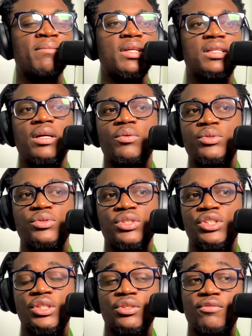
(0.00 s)
then I was using
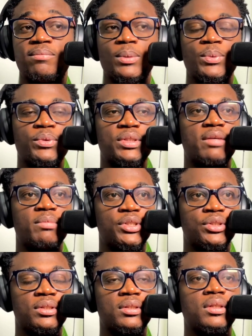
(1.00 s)
Shades of Purple, which I
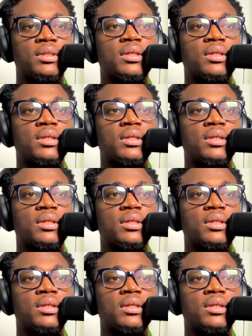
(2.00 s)
mentioned.